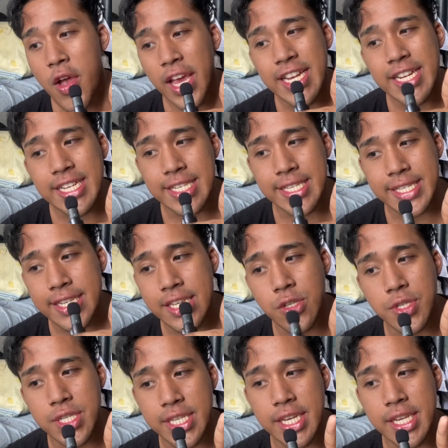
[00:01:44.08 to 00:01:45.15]
in the casino
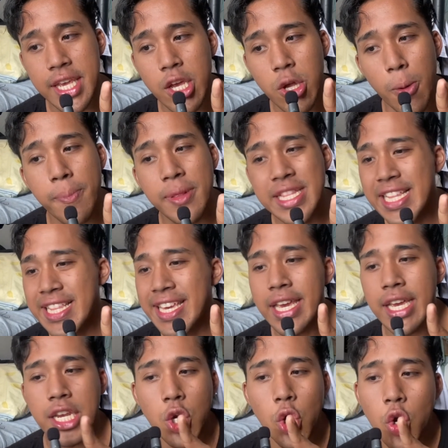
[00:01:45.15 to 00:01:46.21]
scene, he completely
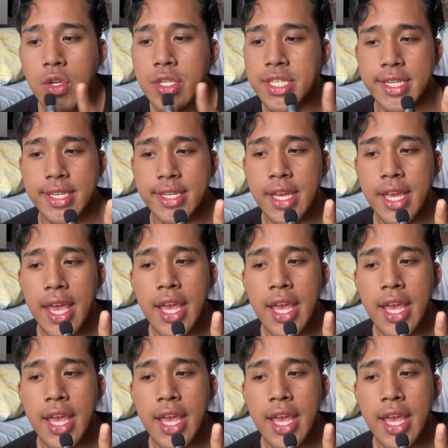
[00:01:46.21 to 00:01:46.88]
ignores it.